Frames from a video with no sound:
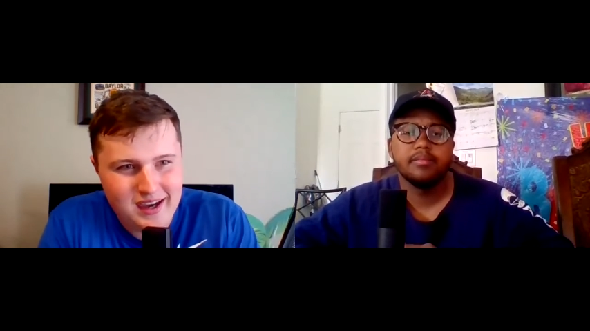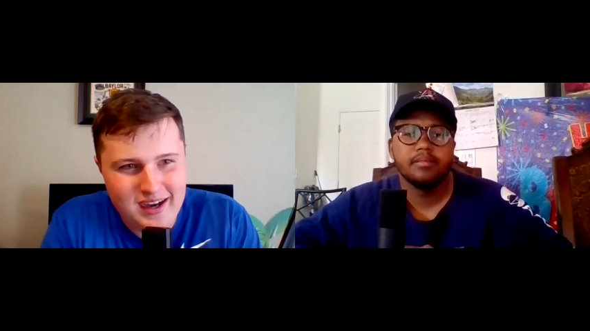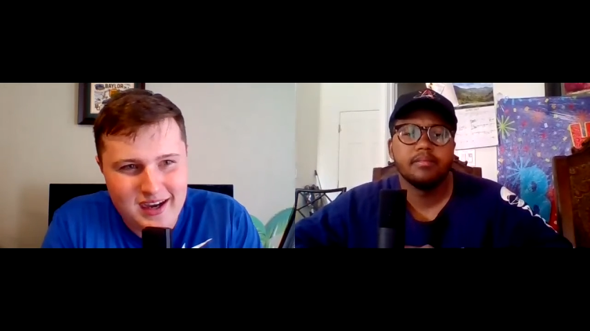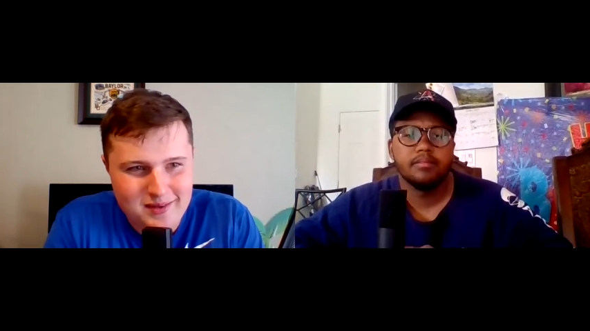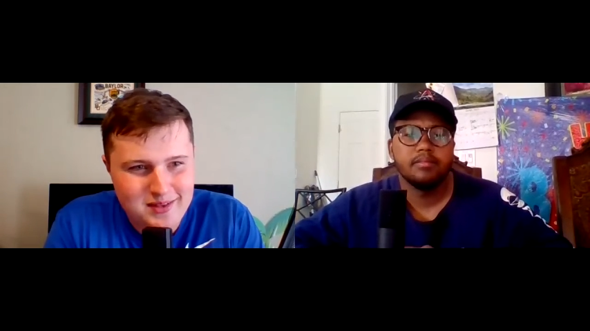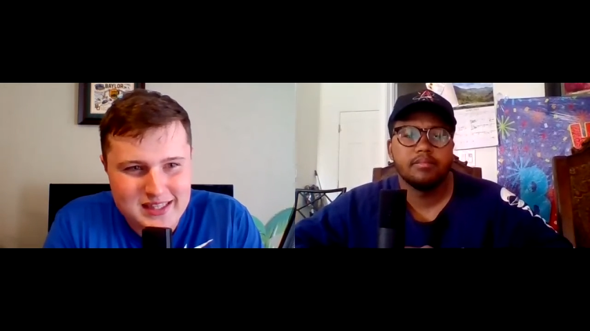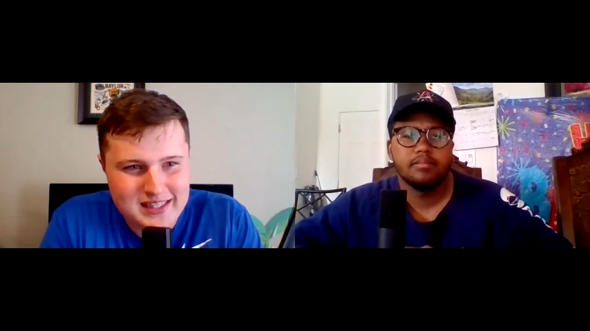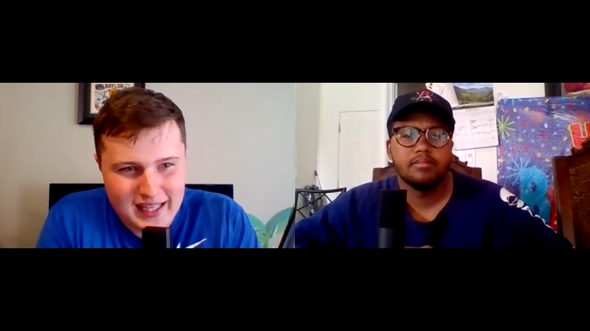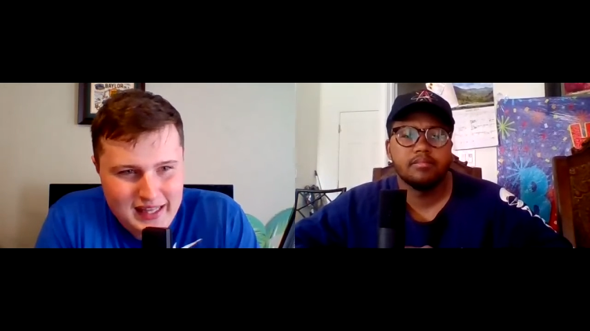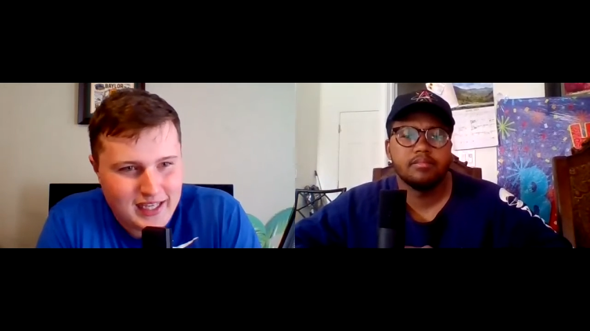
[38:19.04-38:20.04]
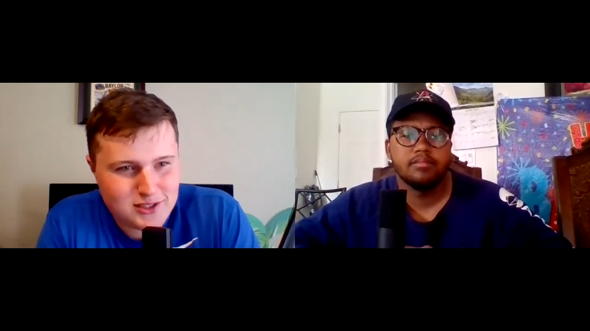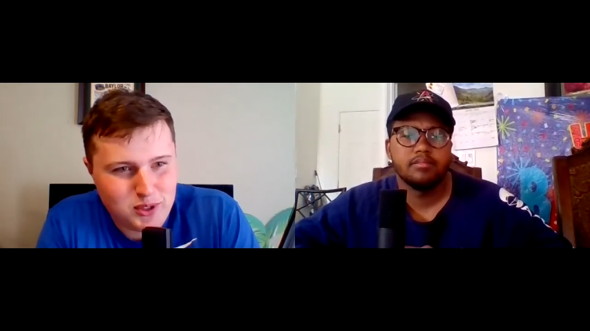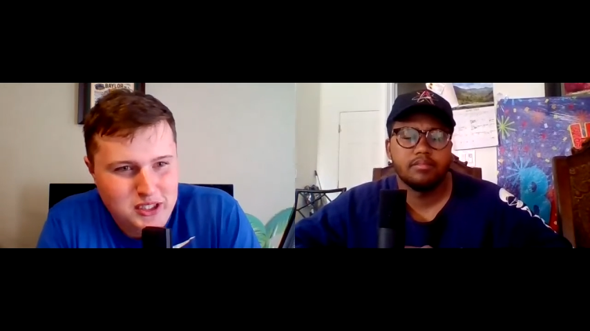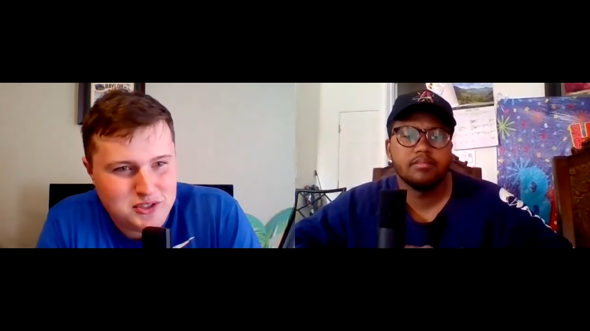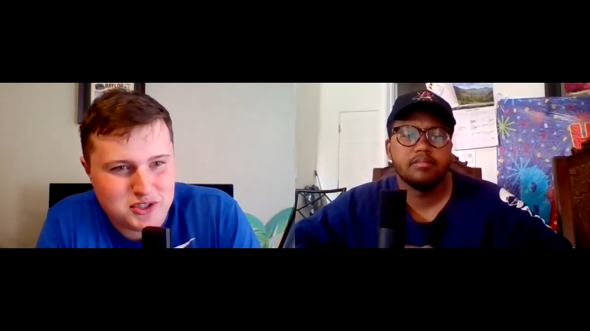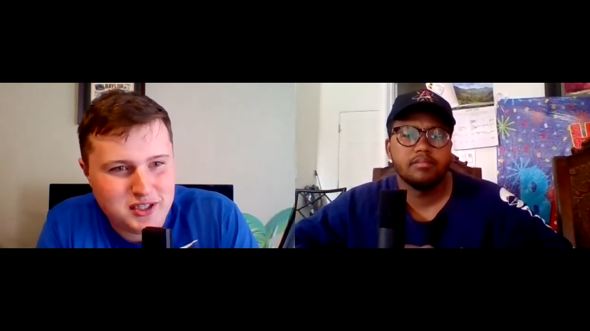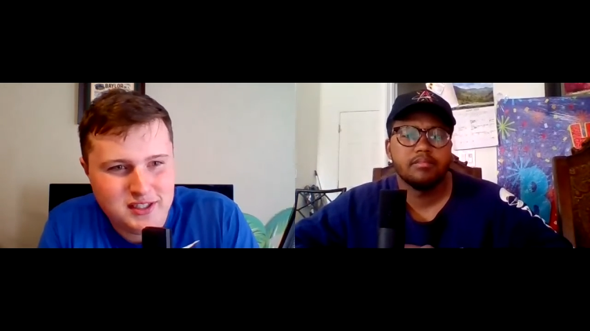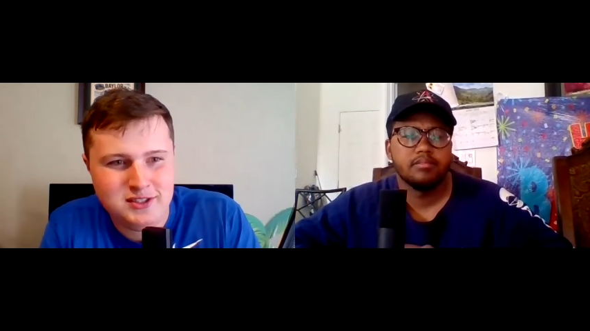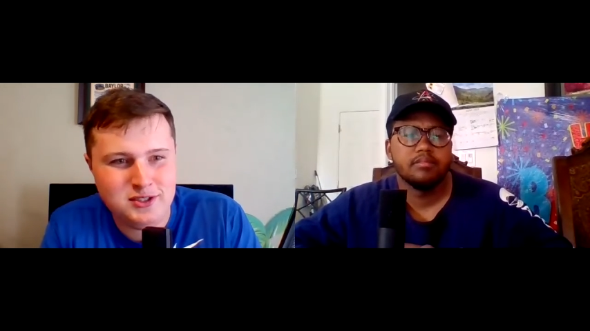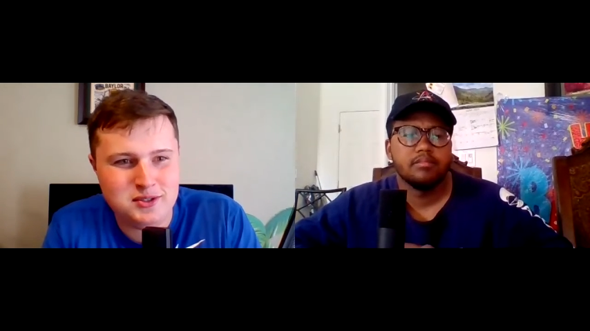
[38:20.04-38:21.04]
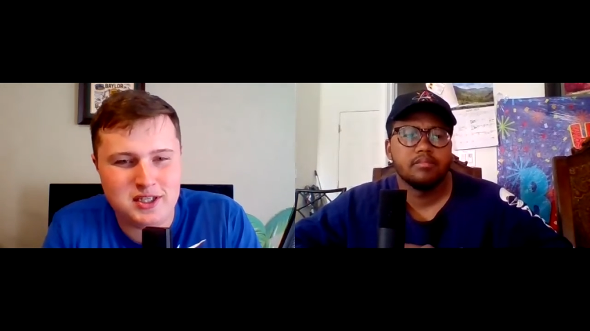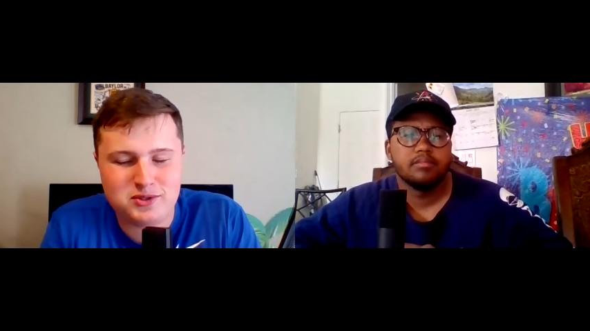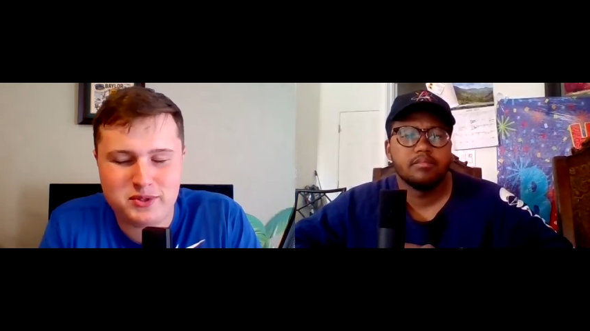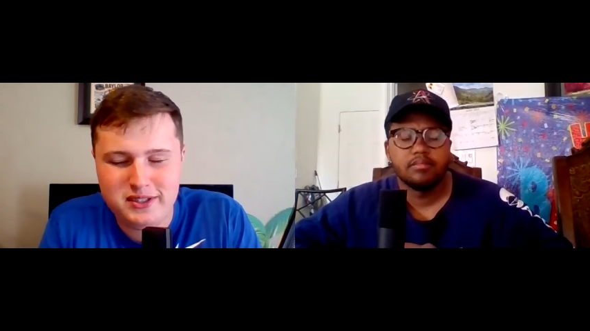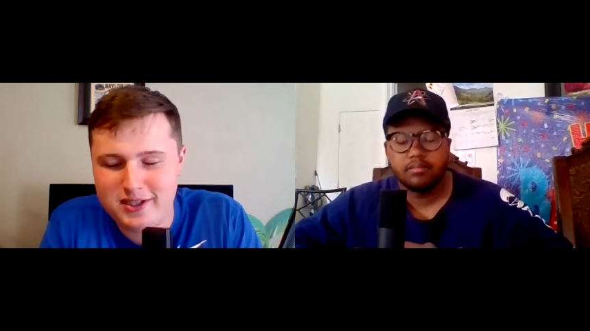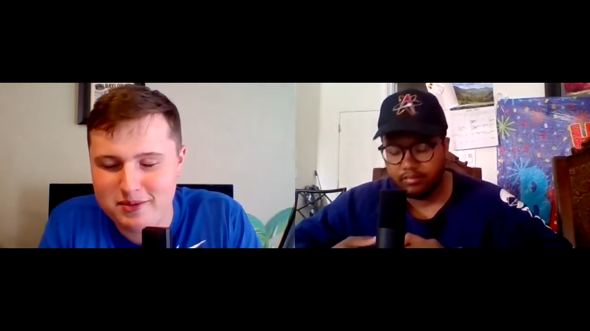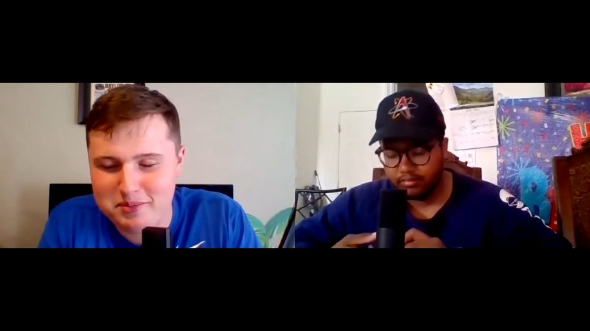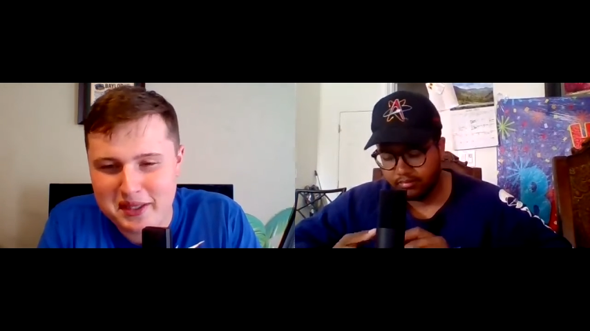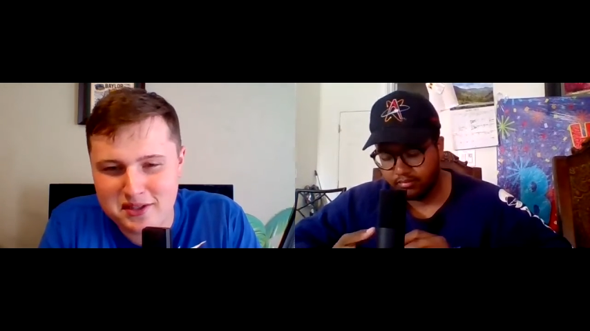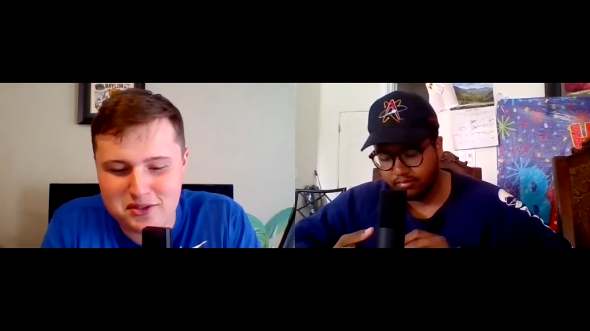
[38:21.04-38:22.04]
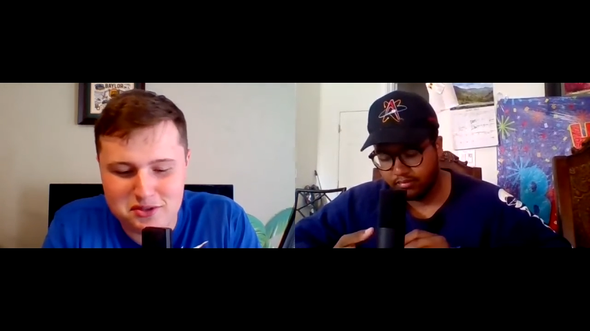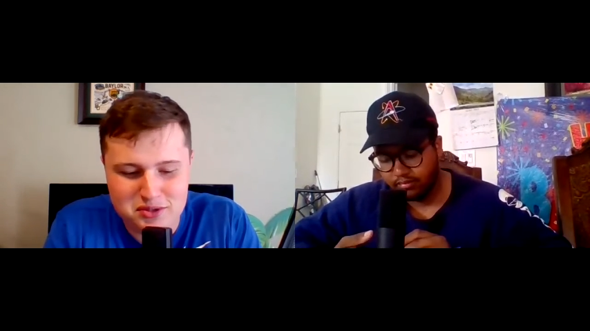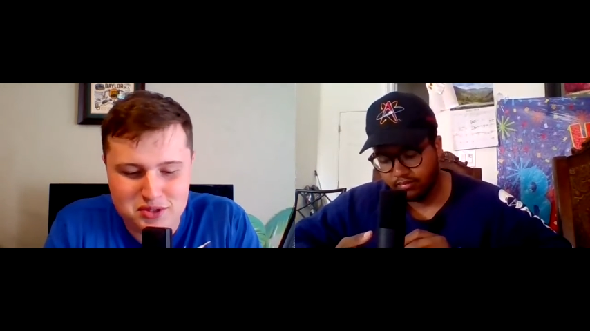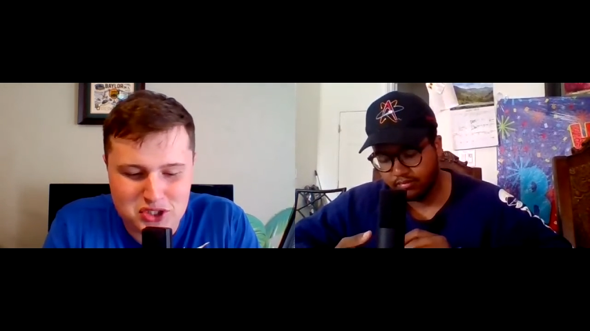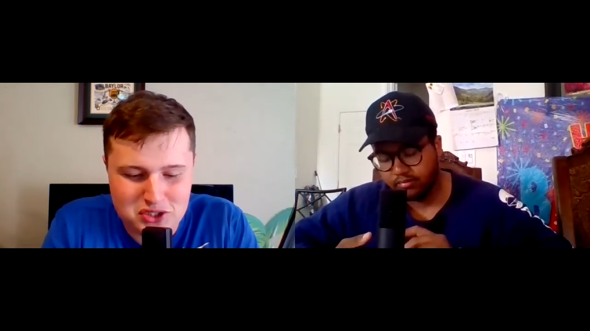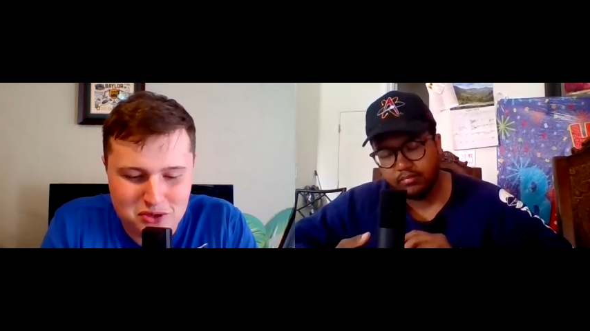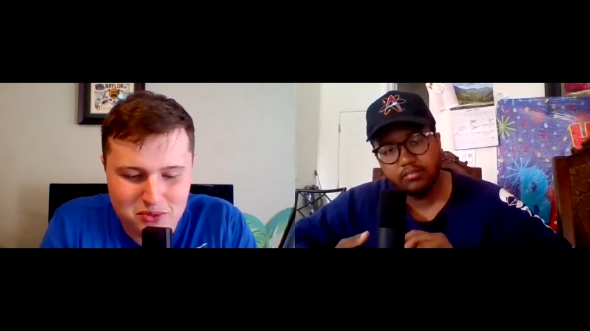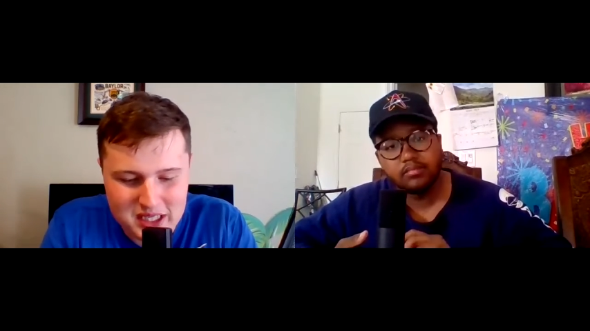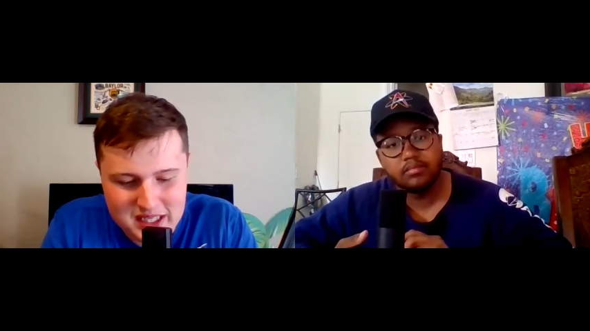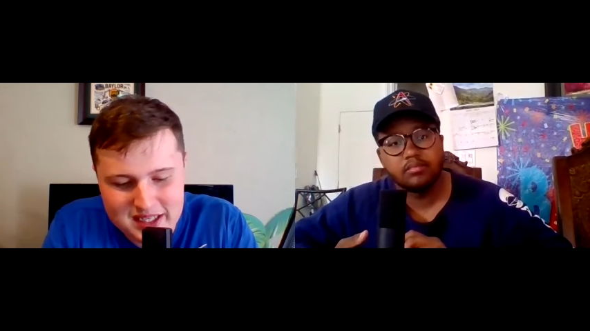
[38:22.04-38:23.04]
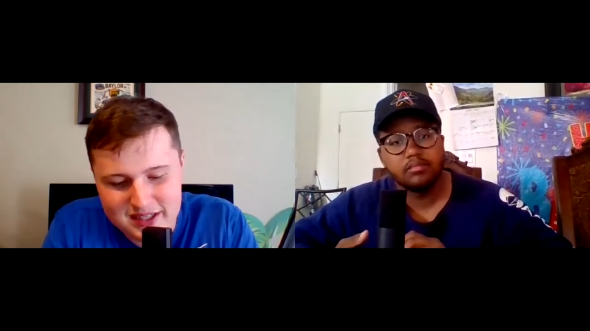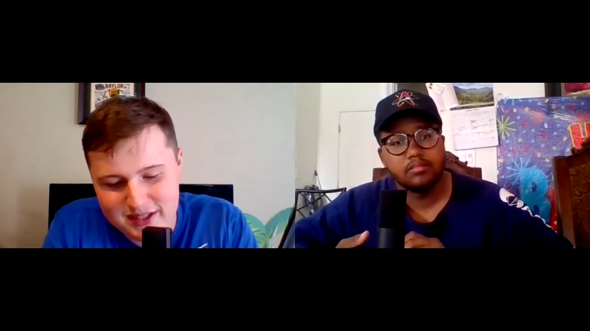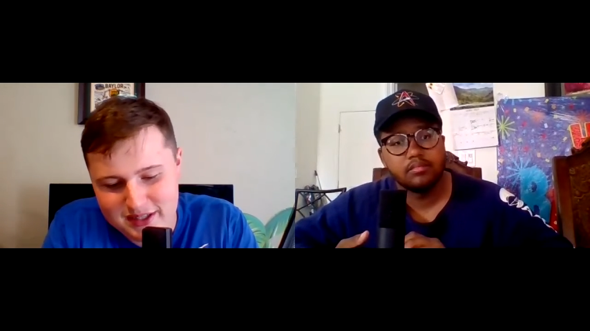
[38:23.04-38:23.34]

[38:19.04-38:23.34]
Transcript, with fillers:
Speaker 1: Uh, that, that's what you're trying to do. That's what you're getting paid to do is go win.